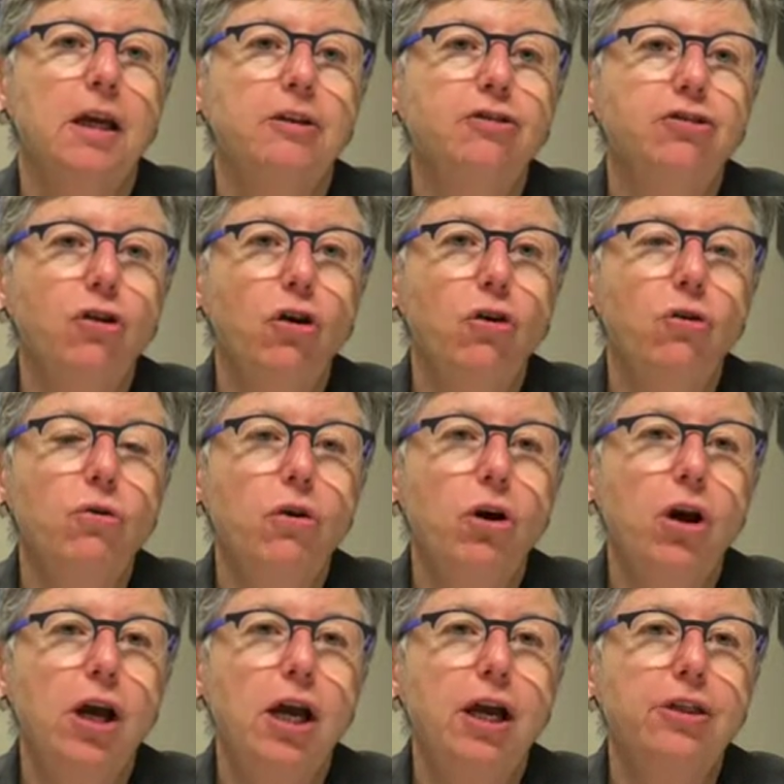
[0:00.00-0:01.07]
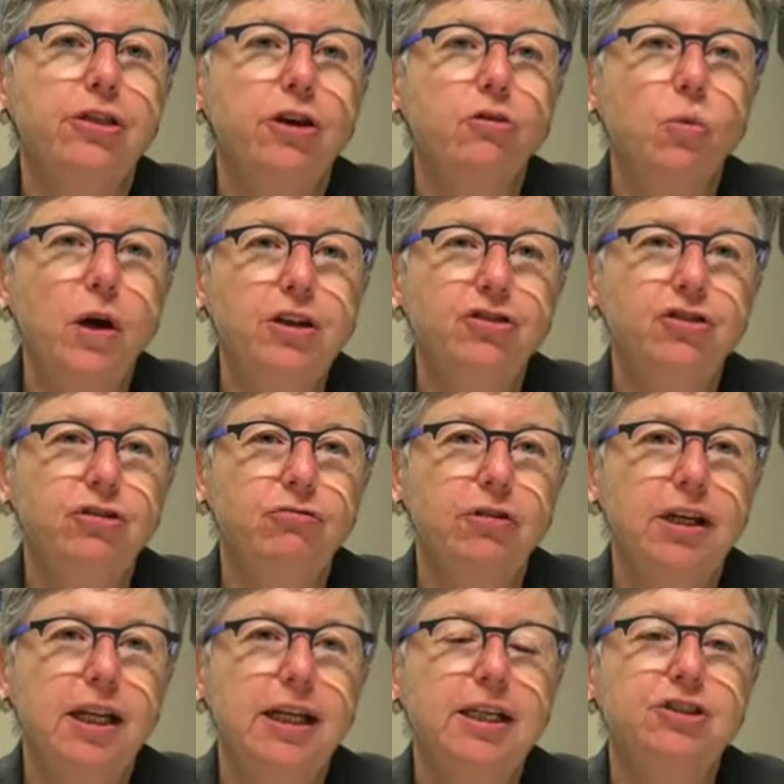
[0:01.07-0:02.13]
So the question
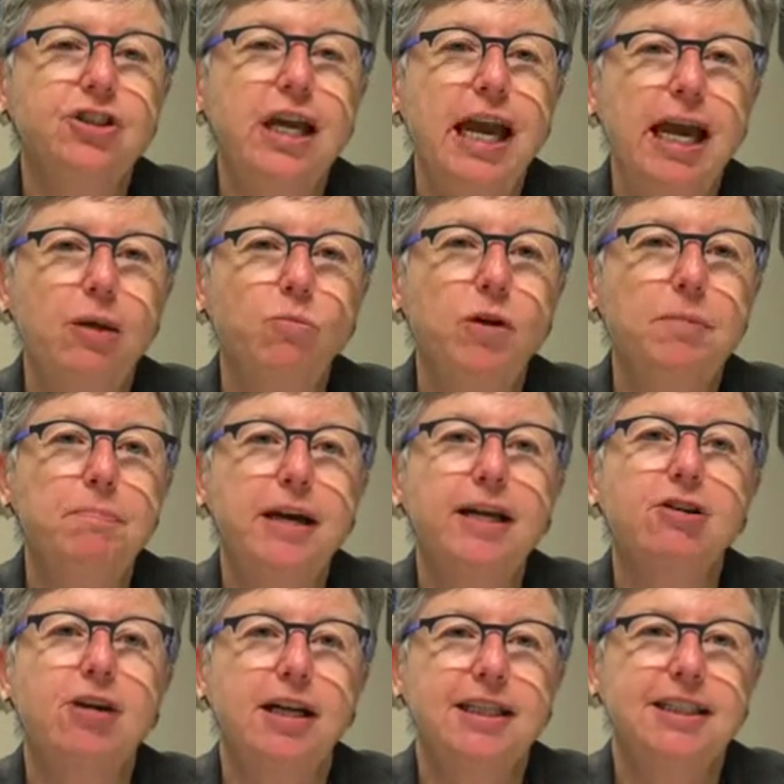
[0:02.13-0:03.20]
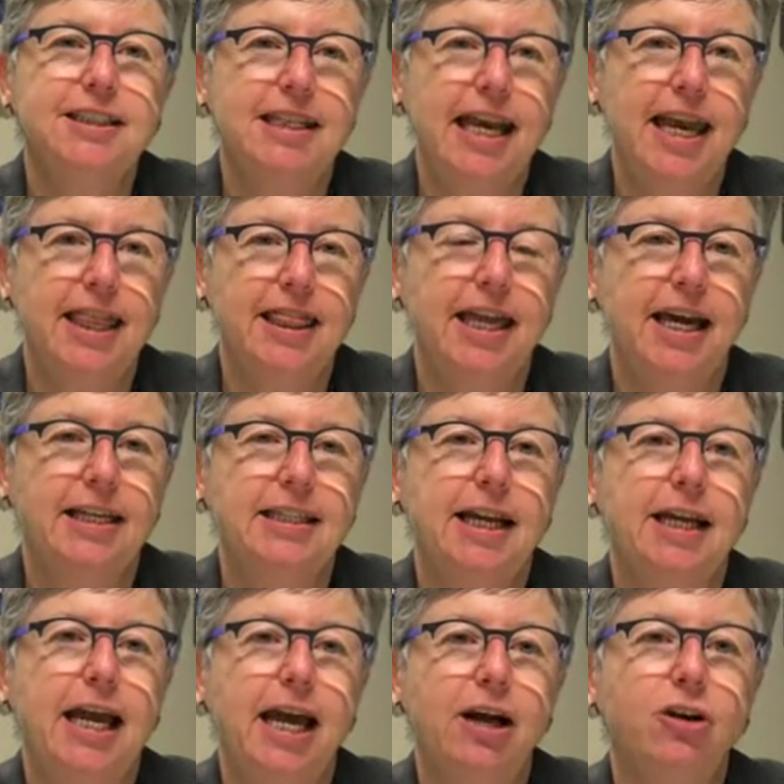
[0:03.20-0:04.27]
really is, can we better understand that,
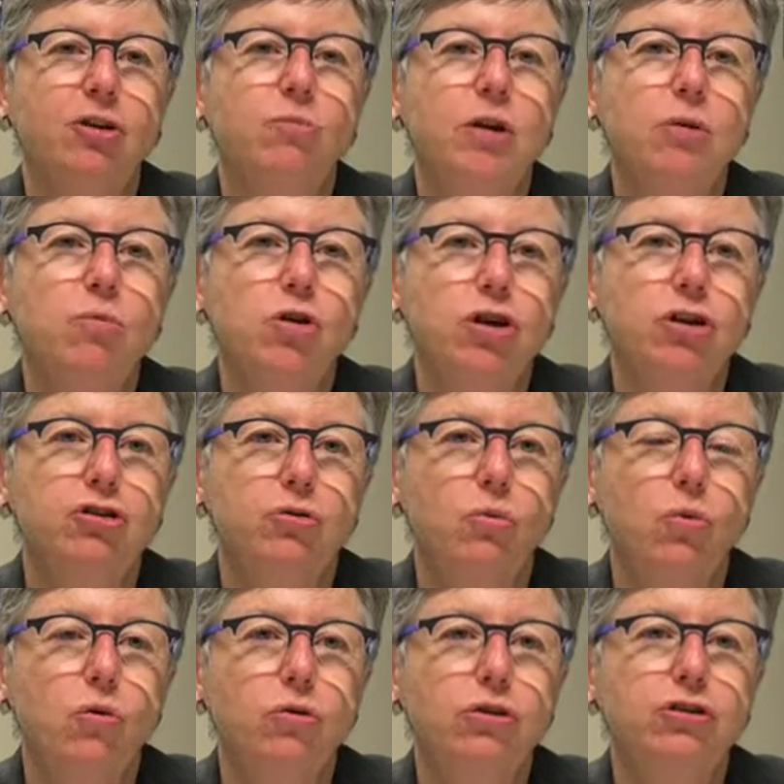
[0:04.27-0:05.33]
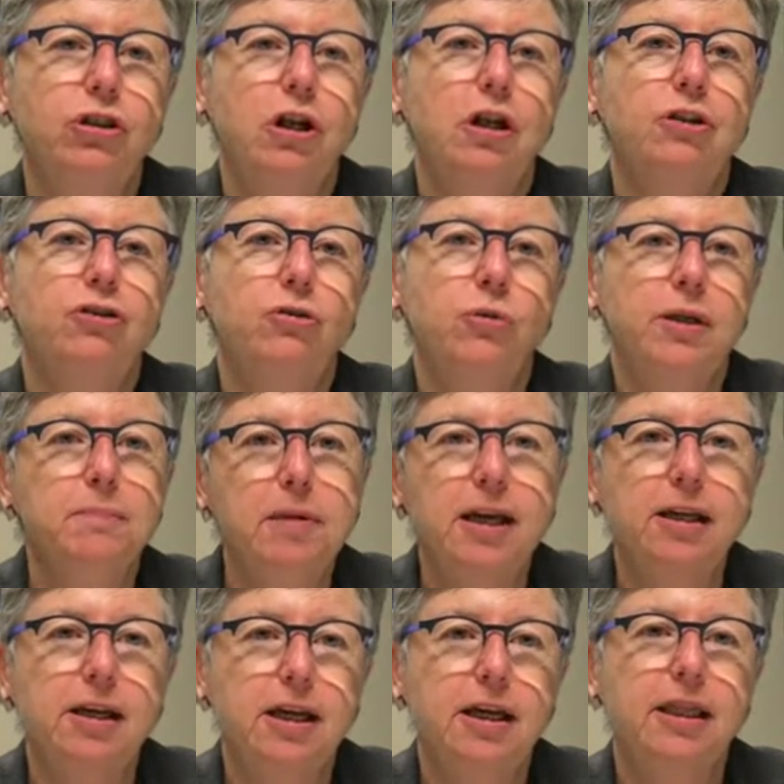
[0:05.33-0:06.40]
and how can we work towards doing
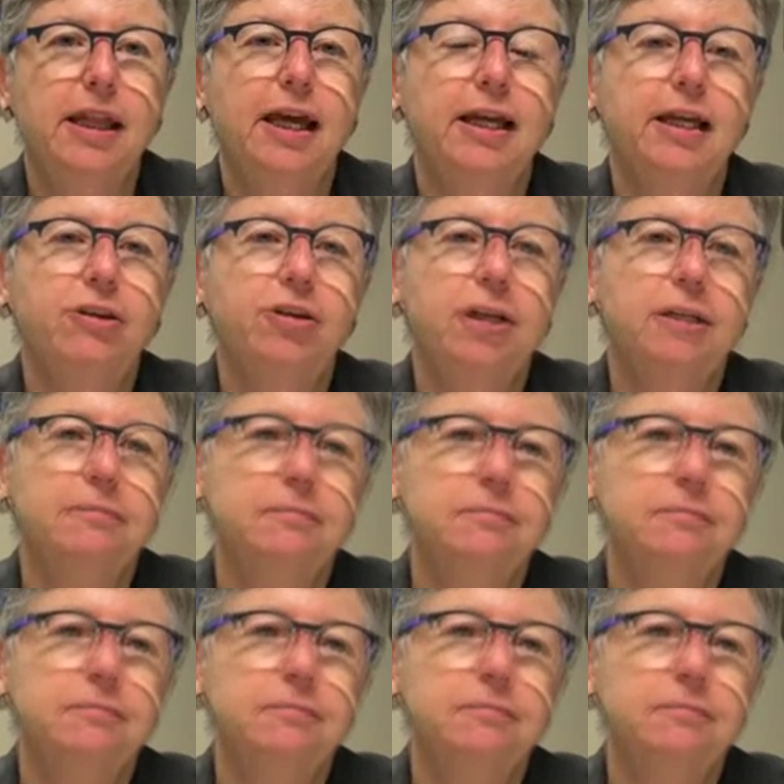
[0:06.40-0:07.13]
better in that area?